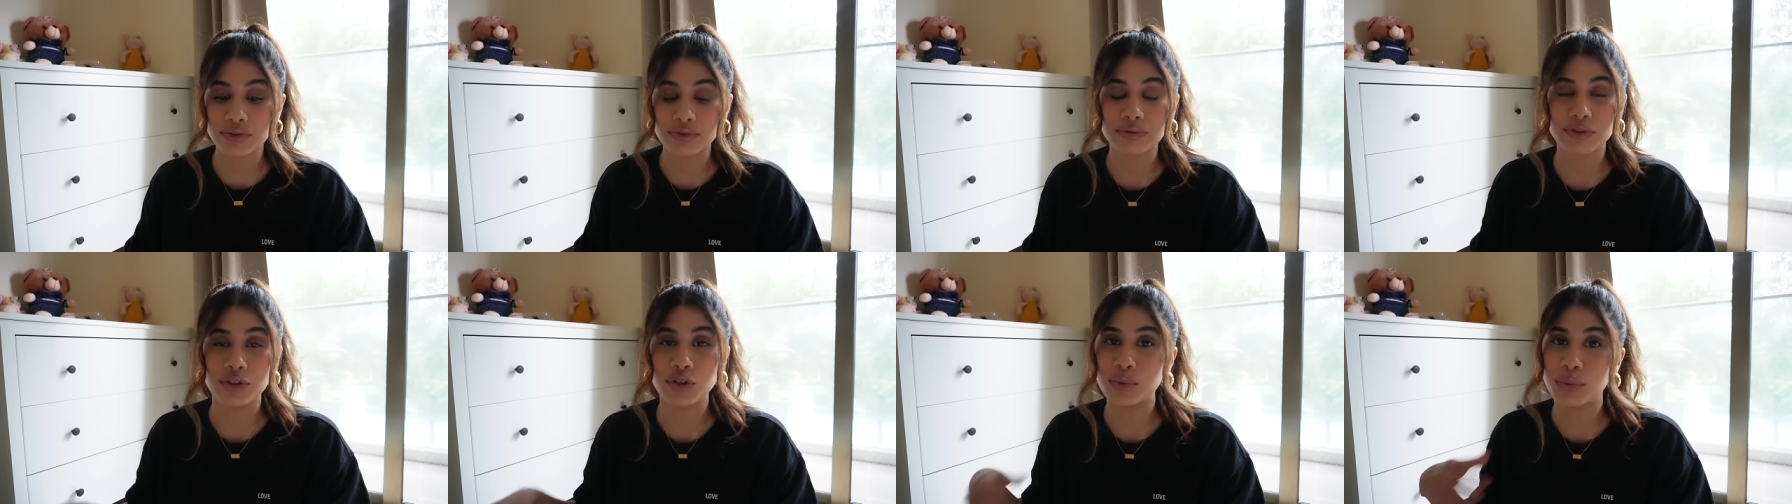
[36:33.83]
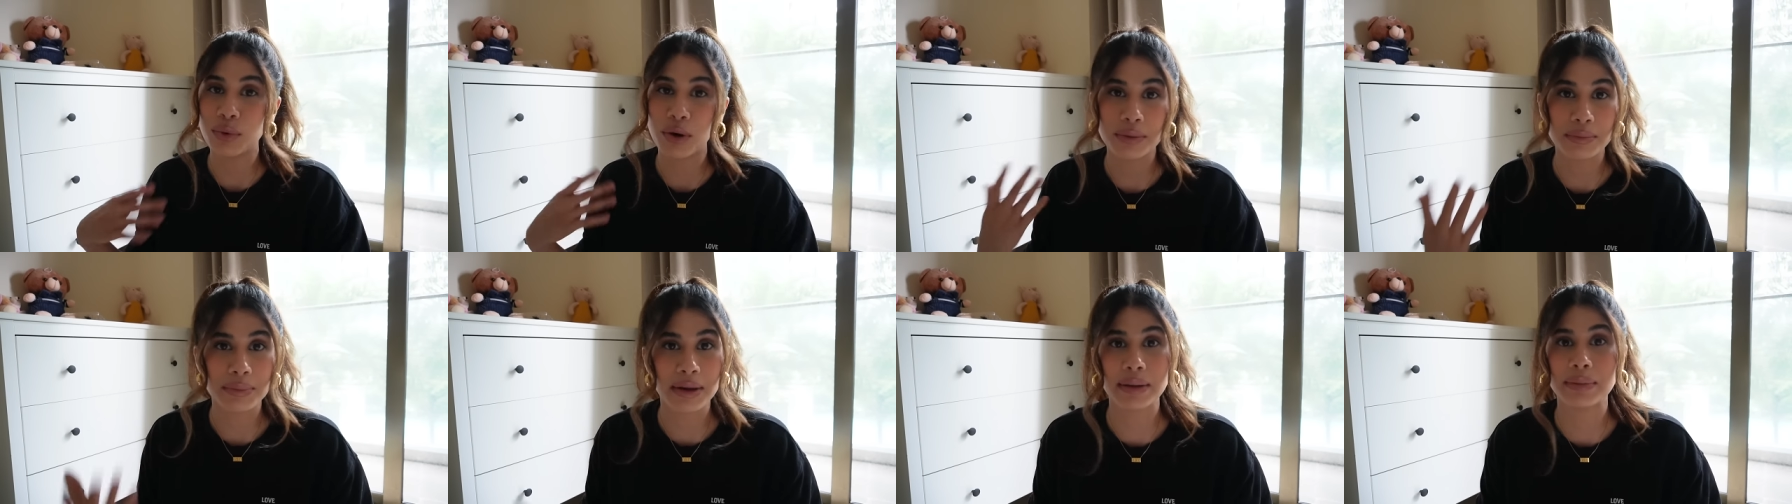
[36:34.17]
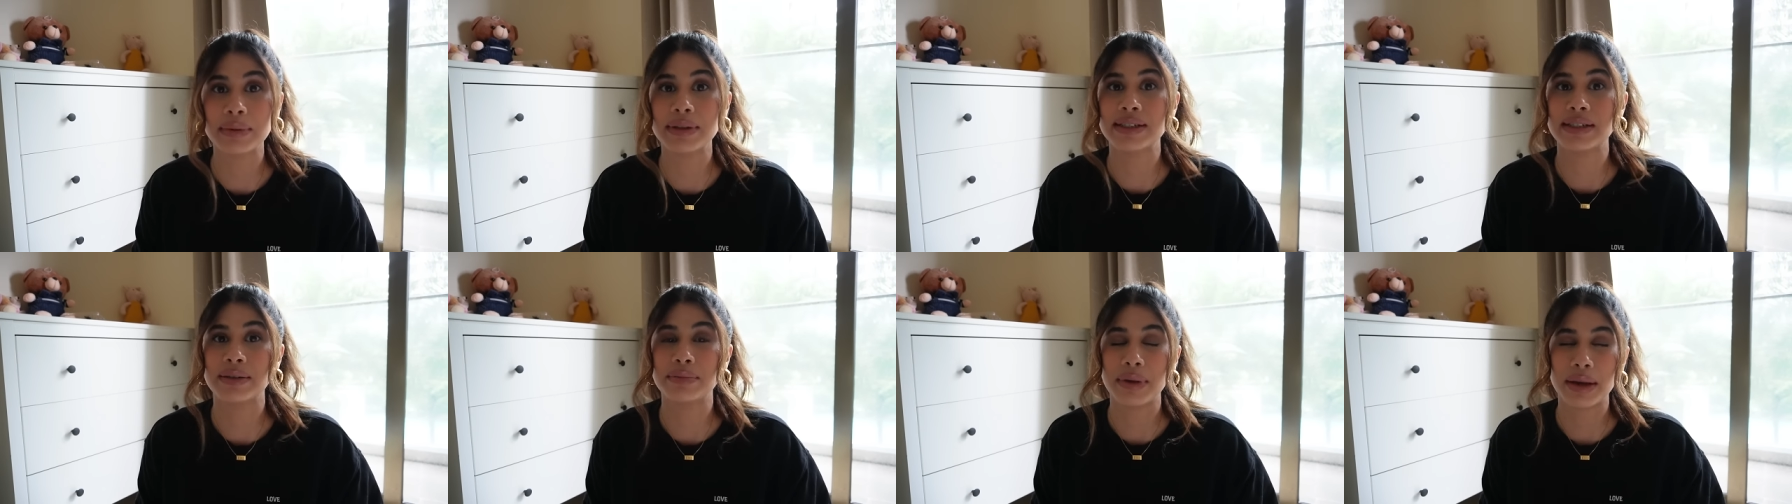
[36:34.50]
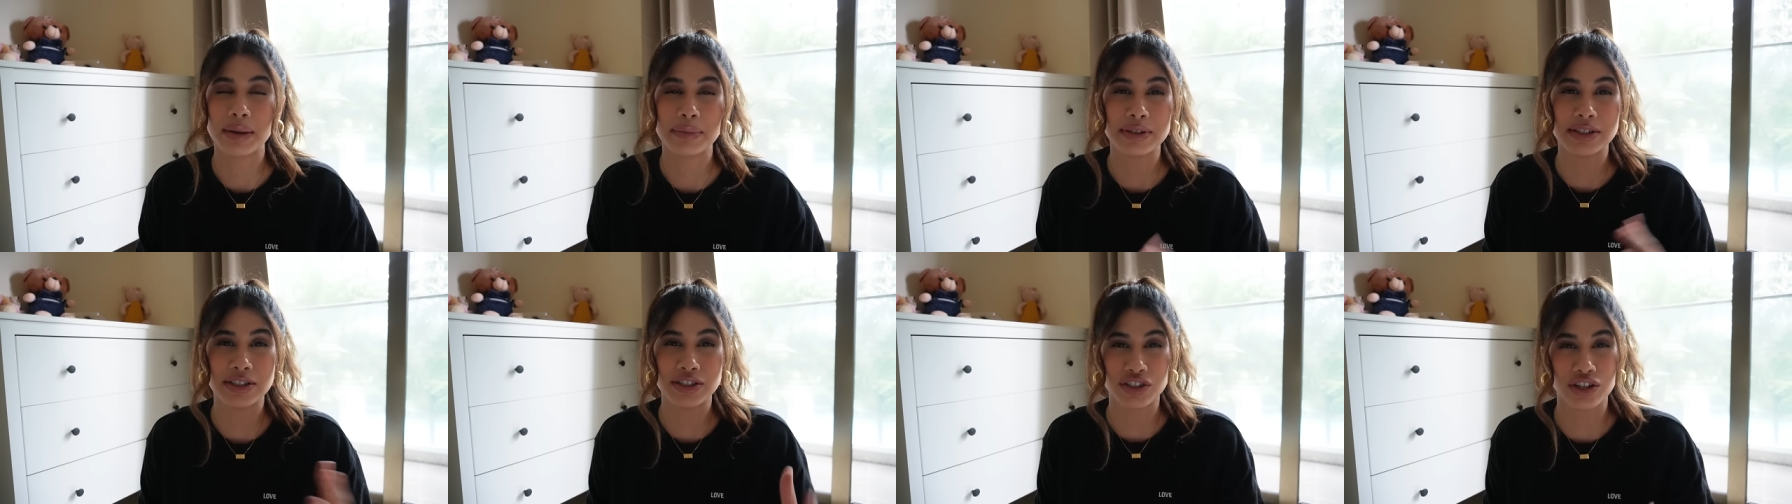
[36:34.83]
newborn babies and
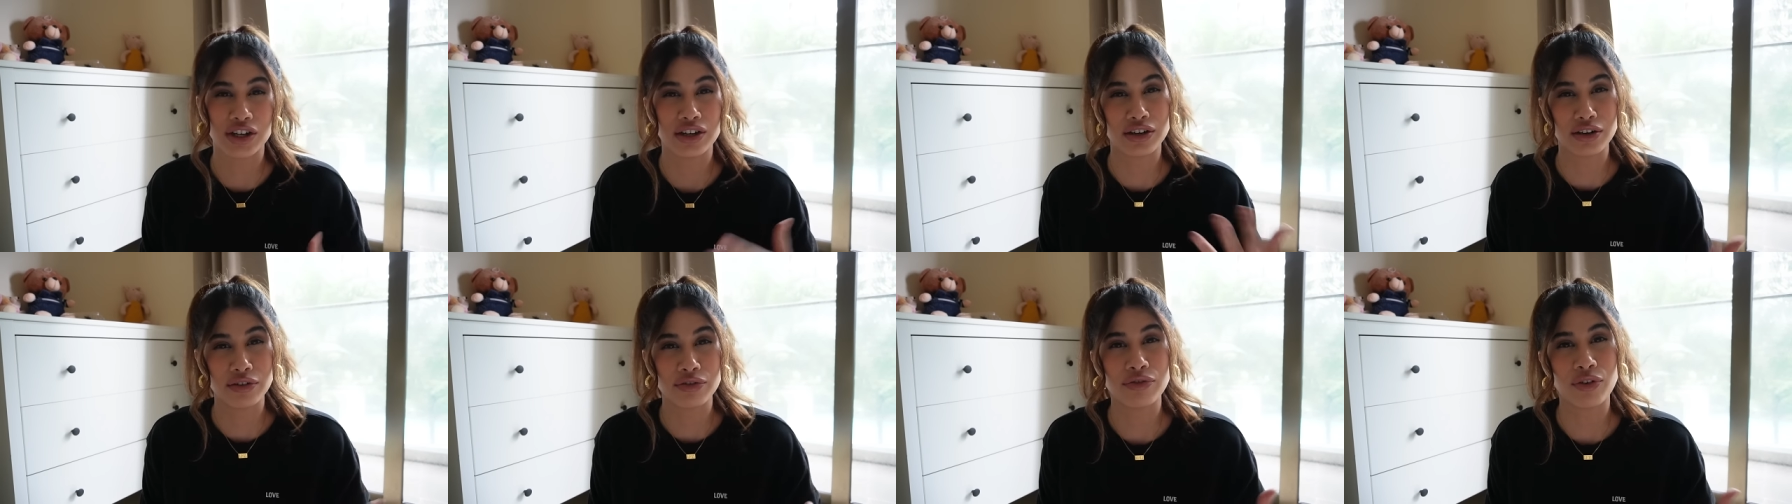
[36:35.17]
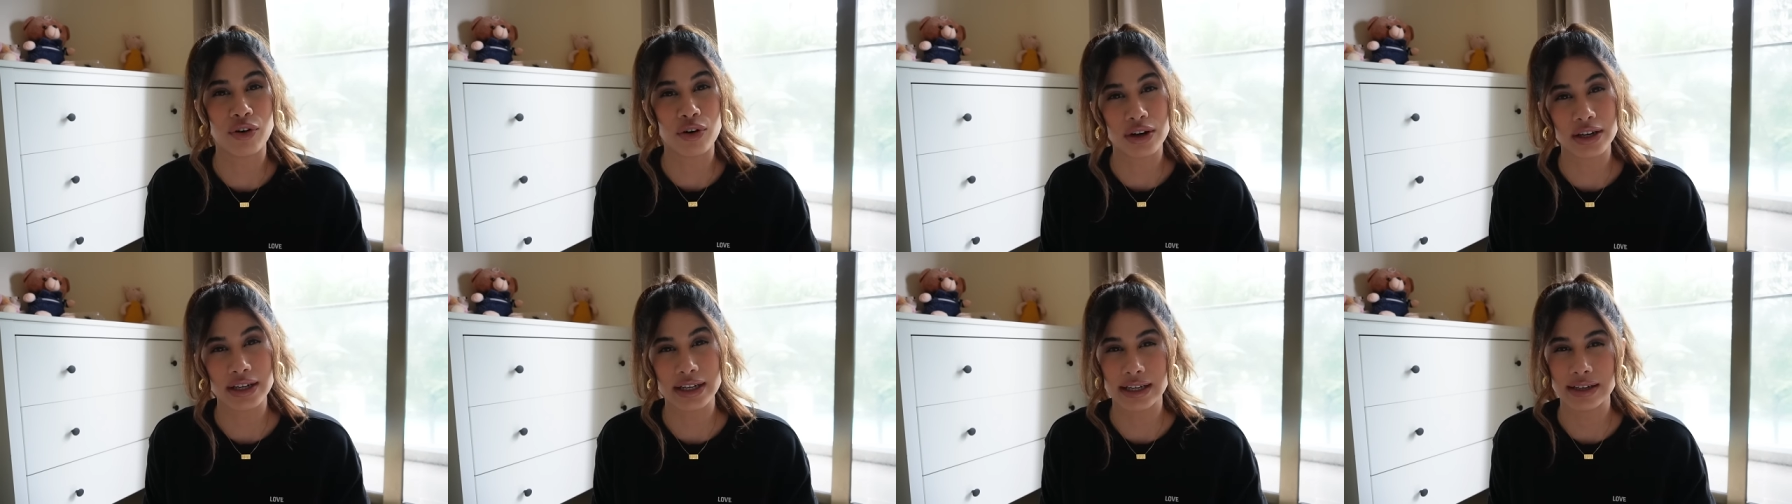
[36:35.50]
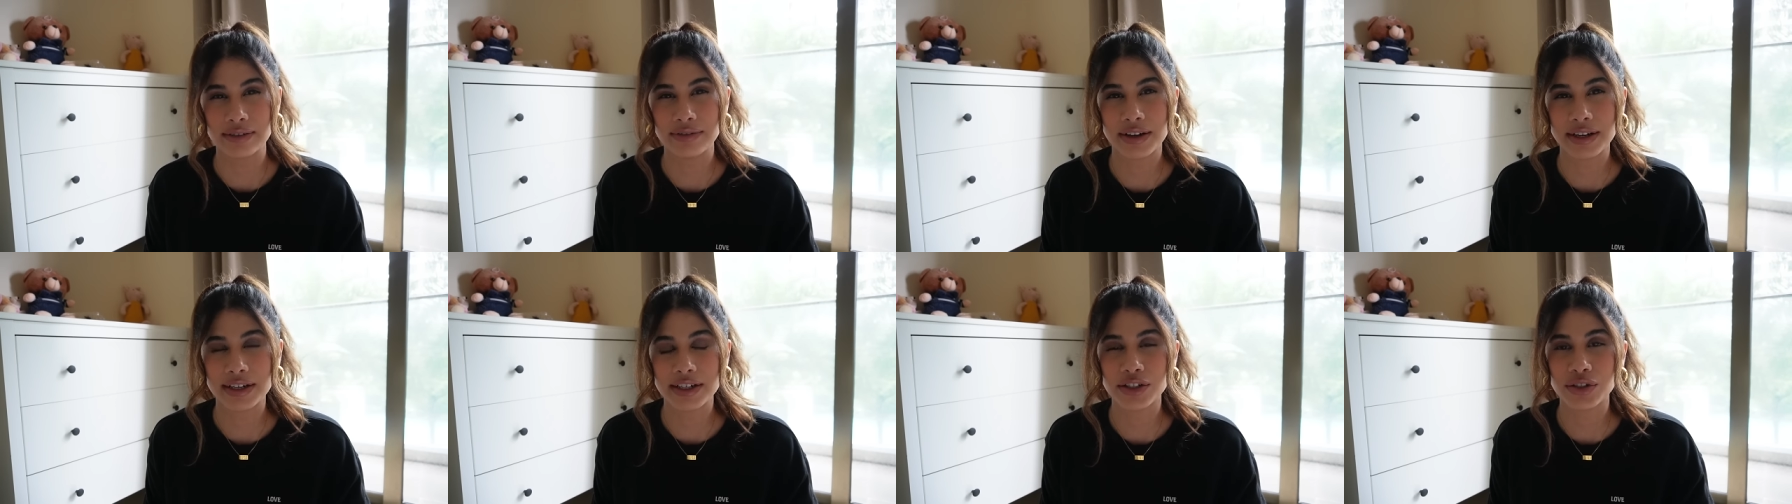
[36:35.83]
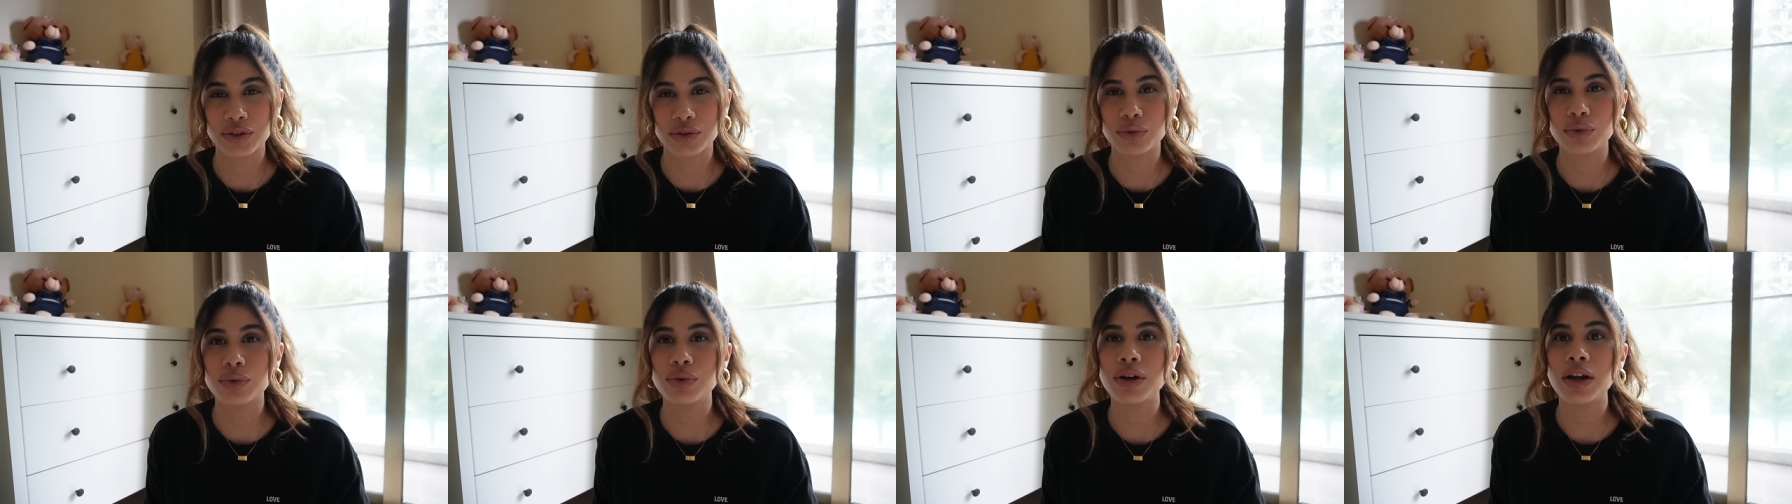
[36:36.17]
babies in general fall ill very
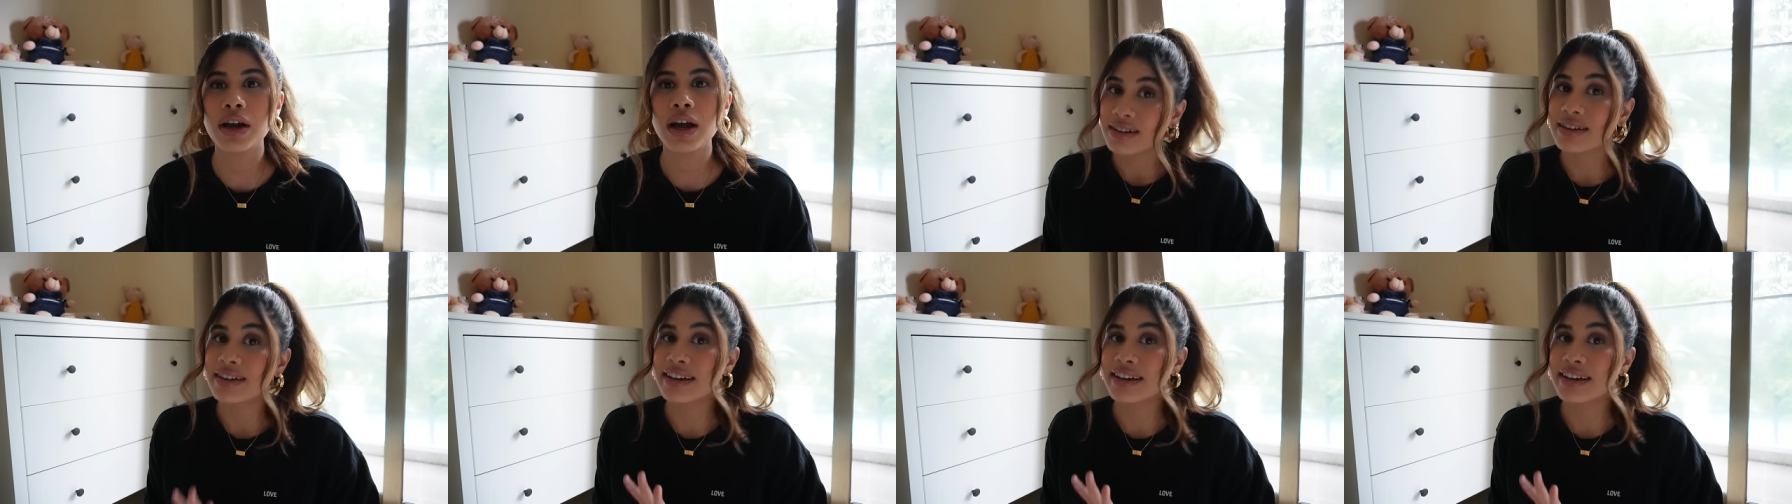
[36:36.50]
soon